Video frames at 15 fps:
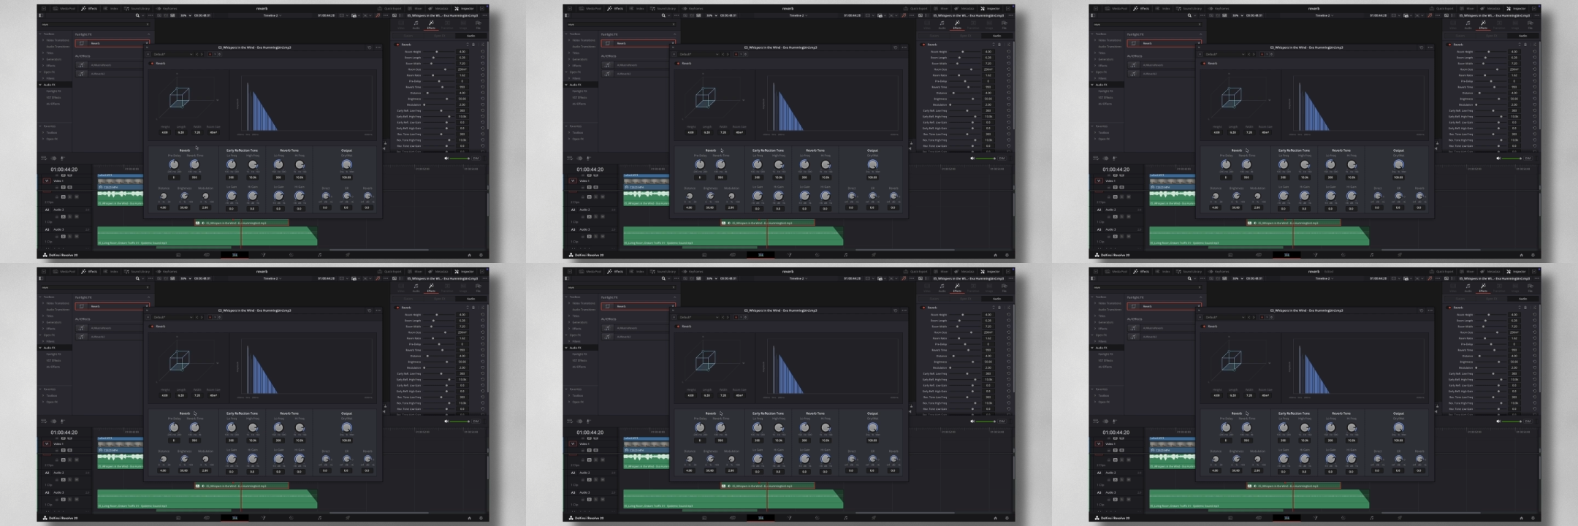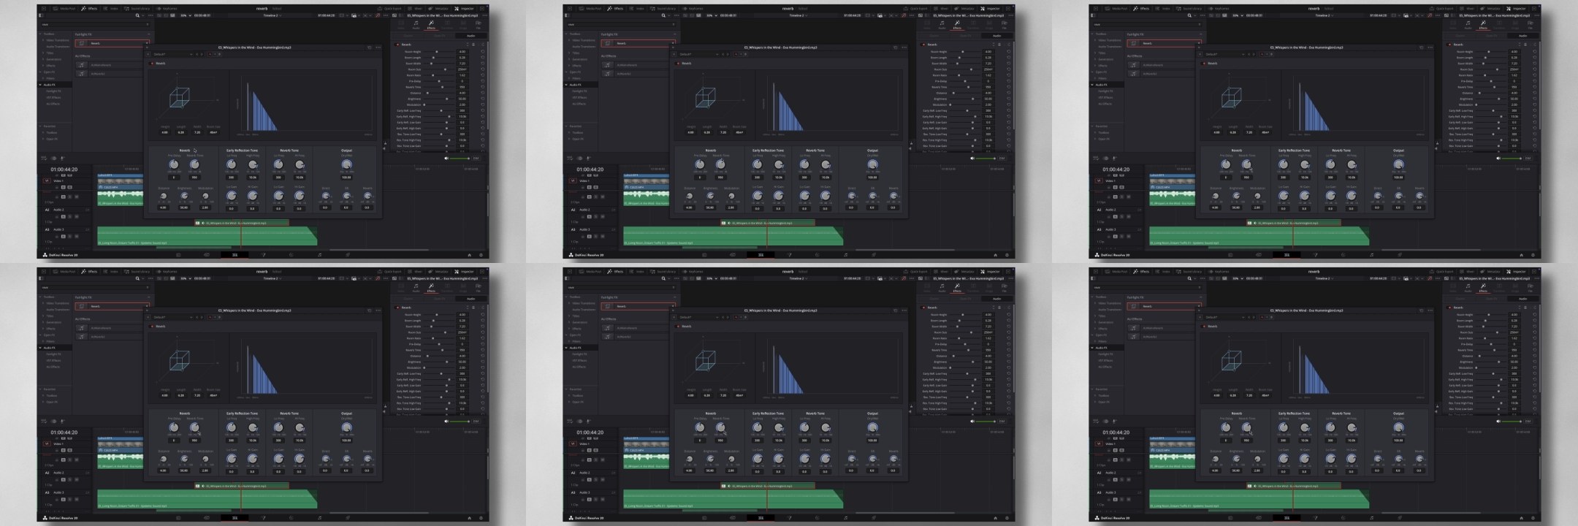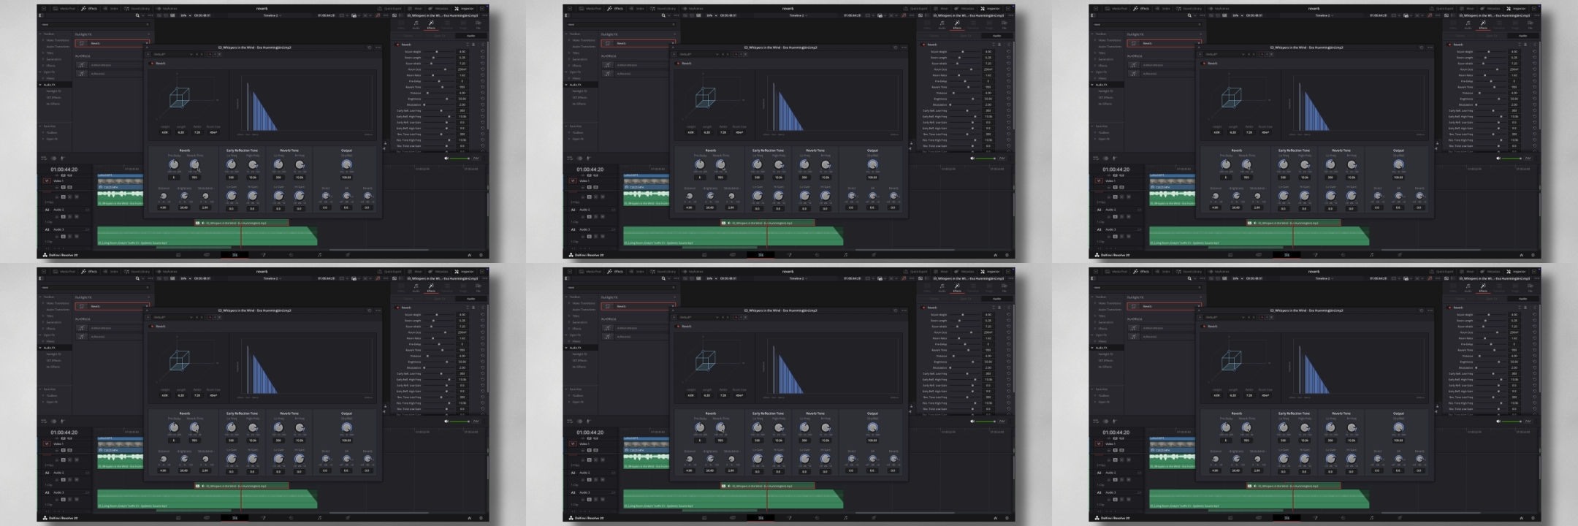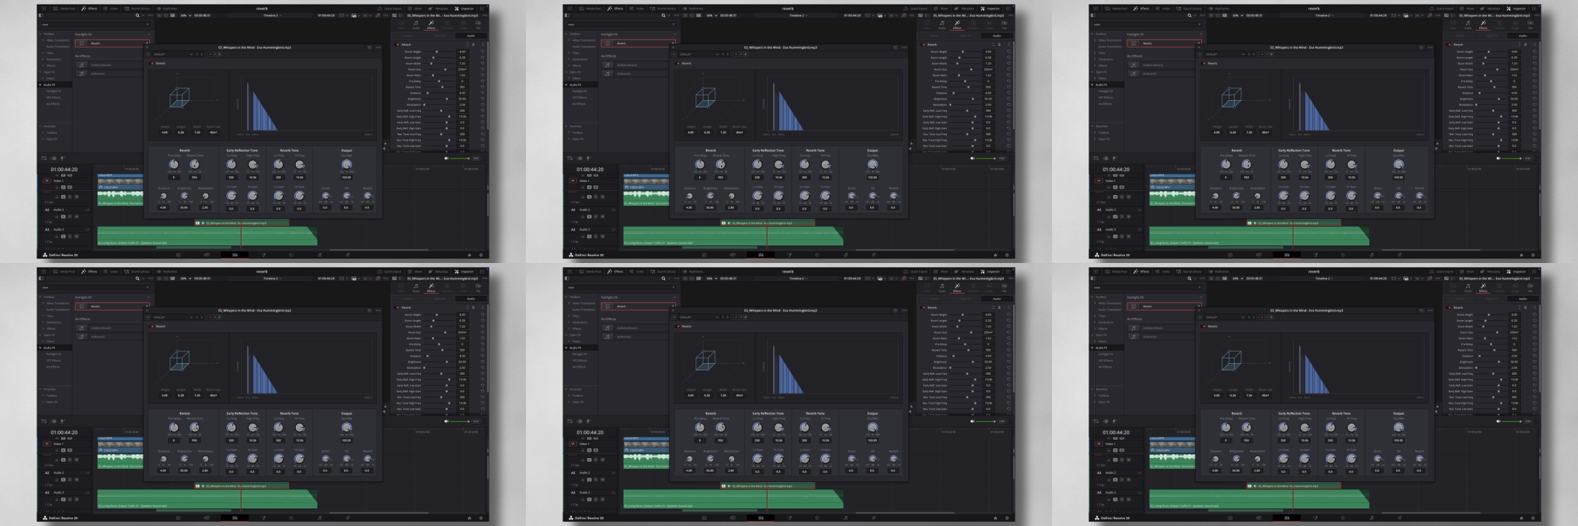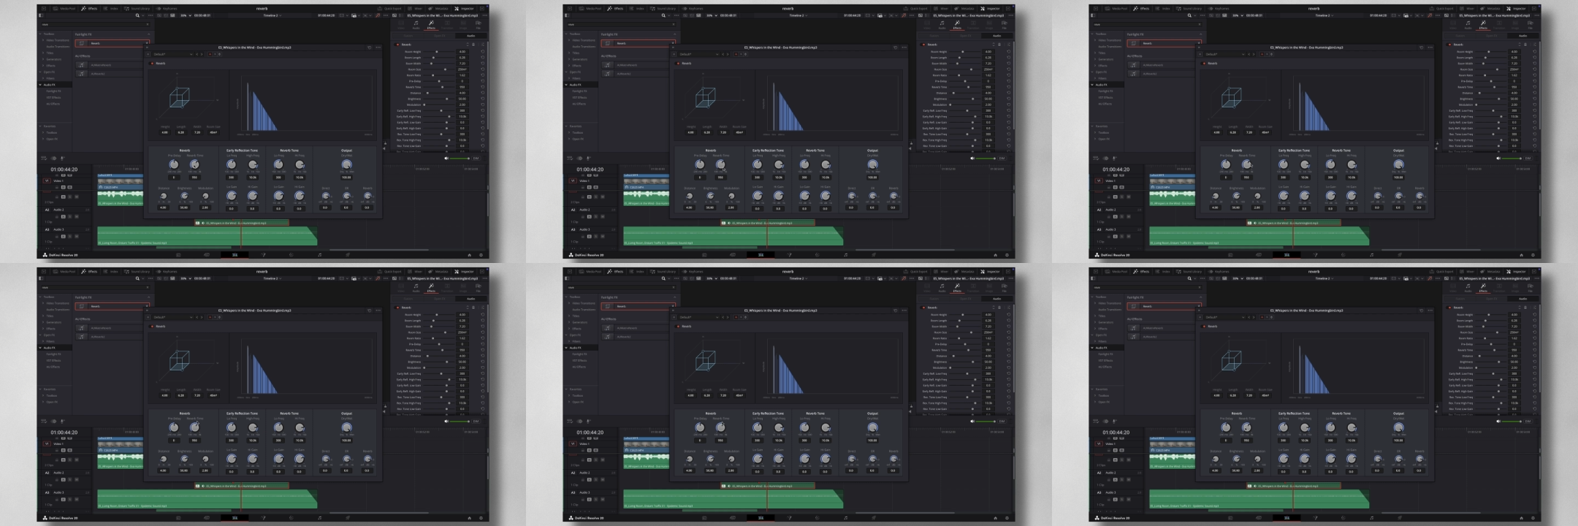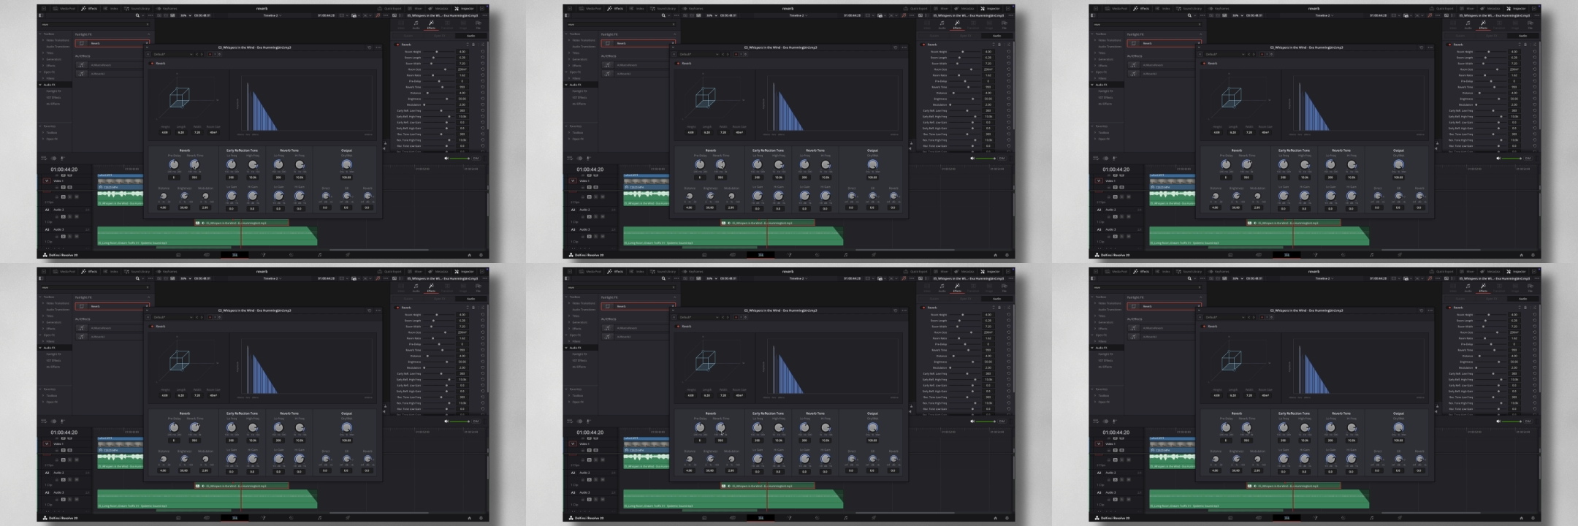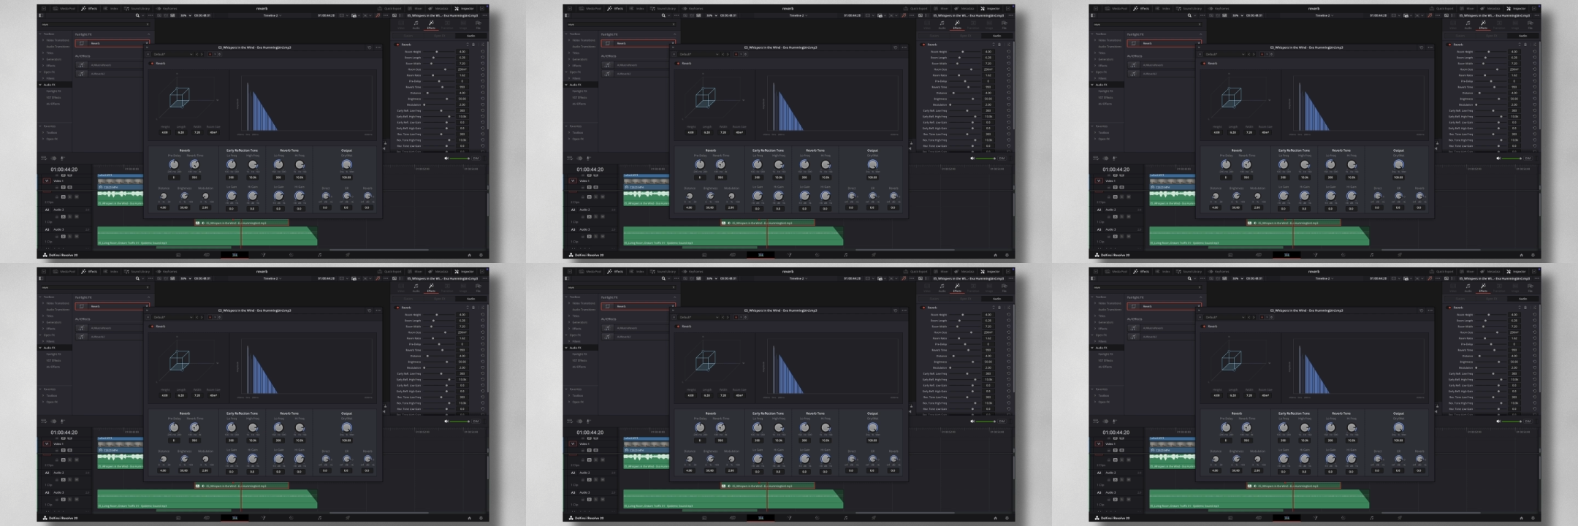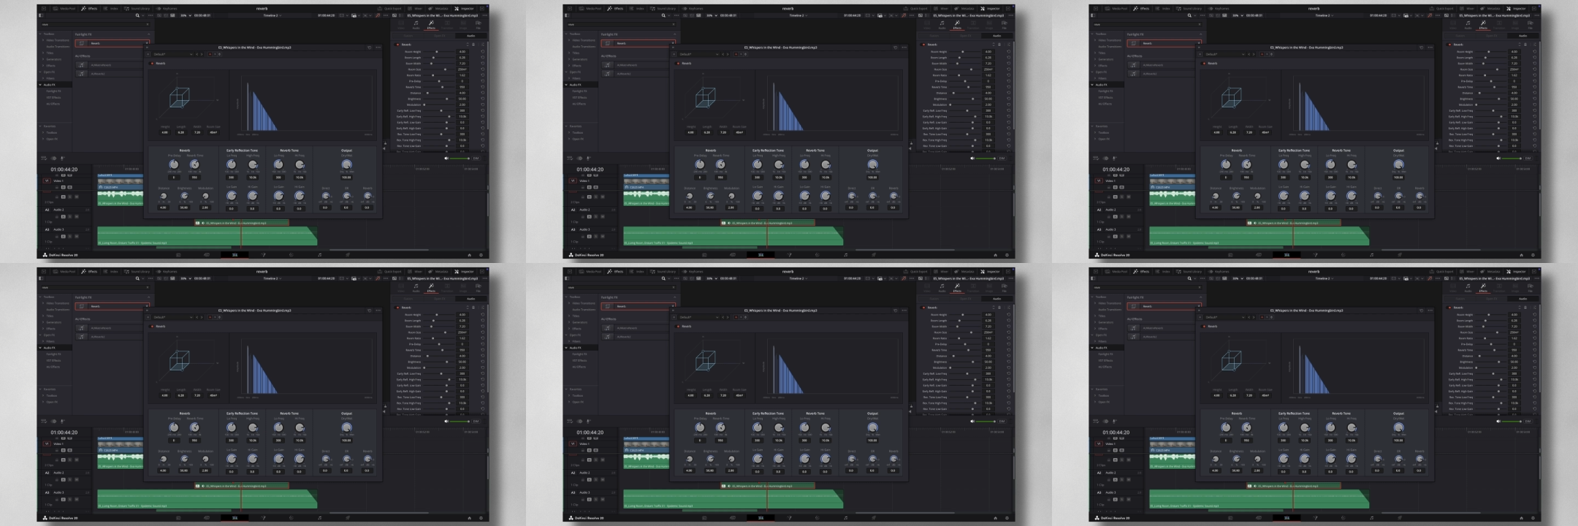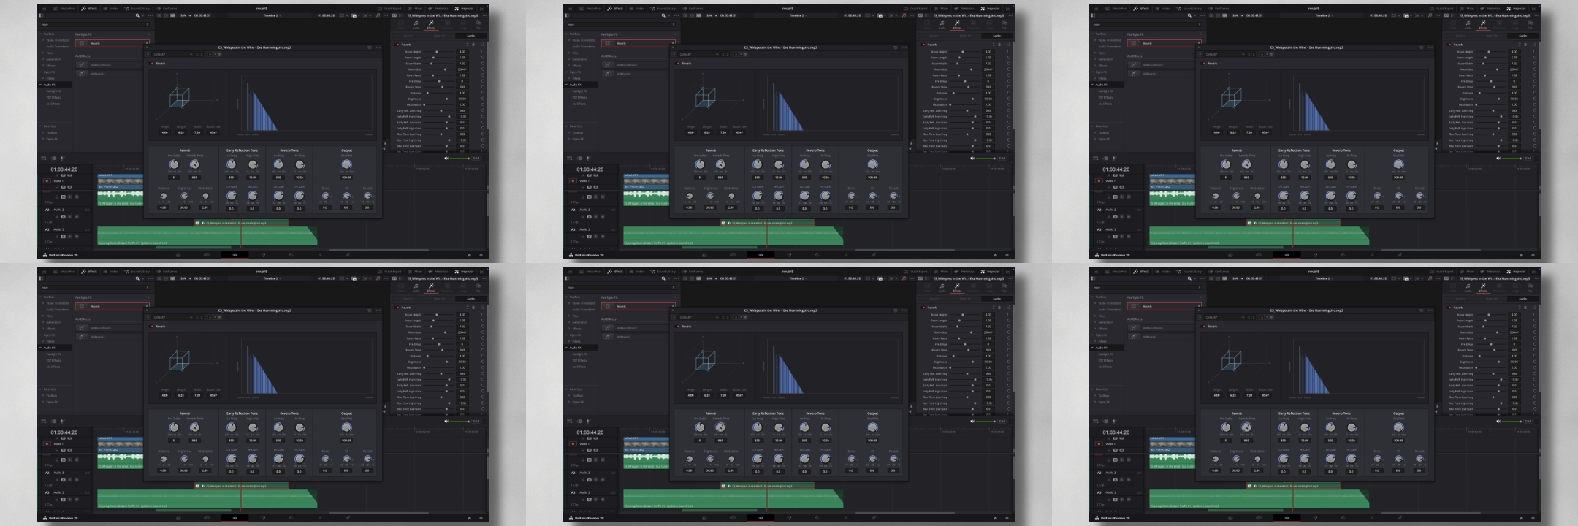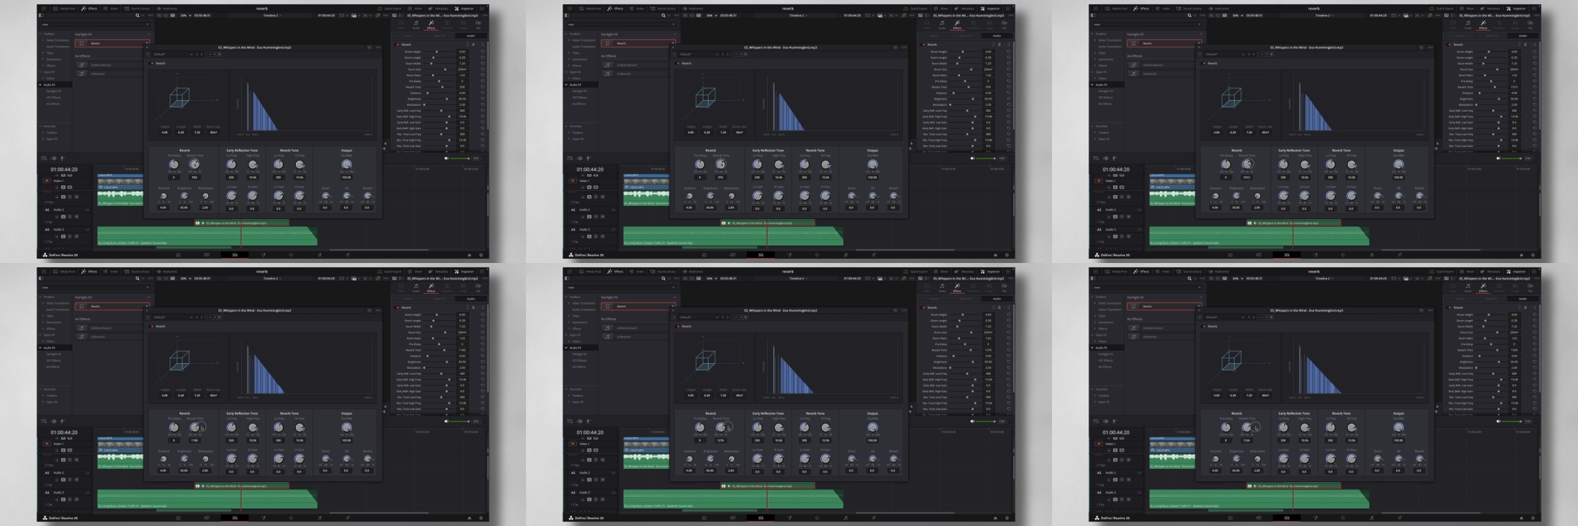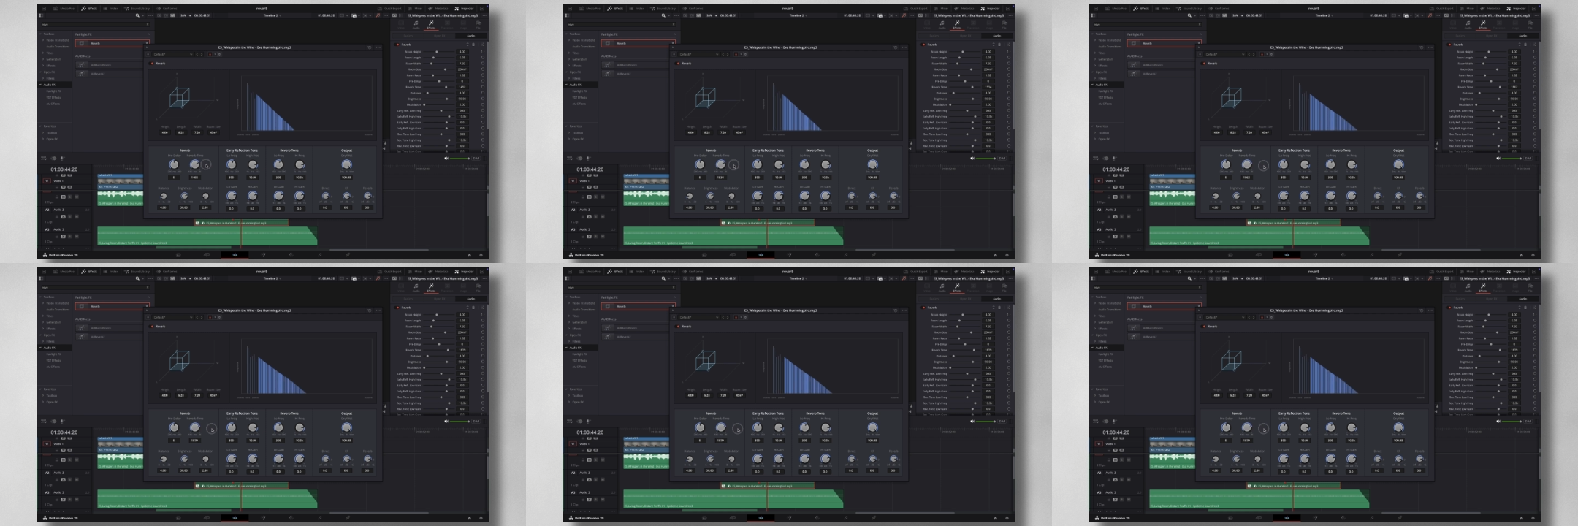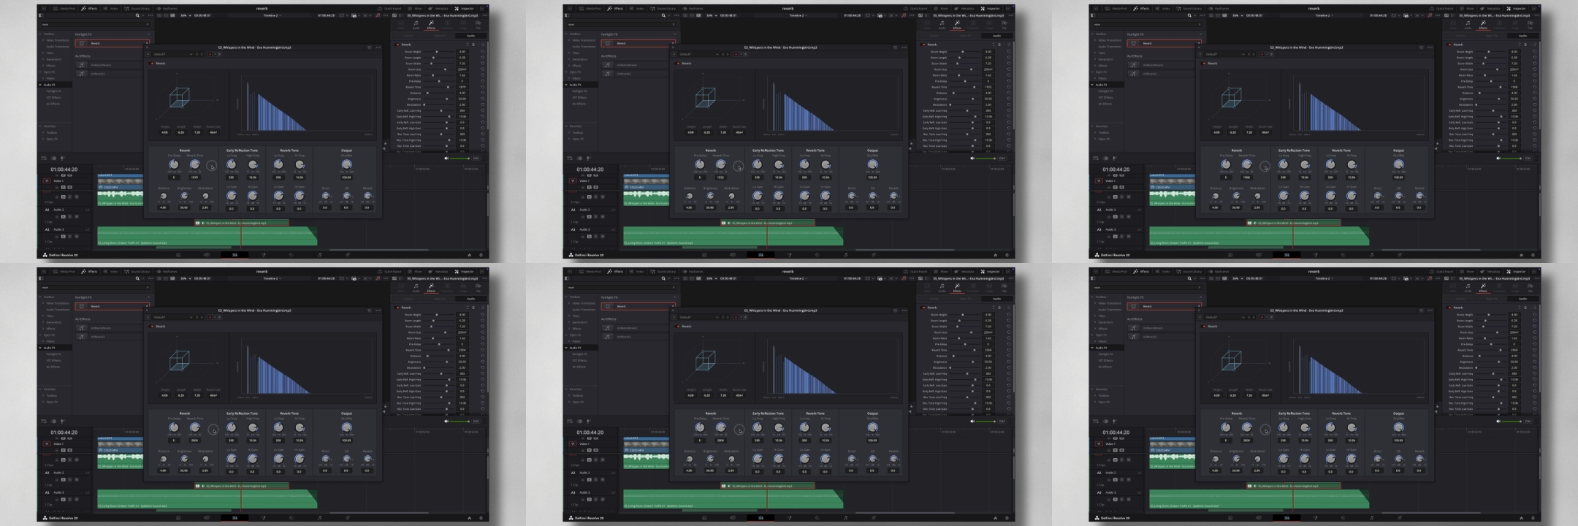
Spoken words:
(no speaker visible)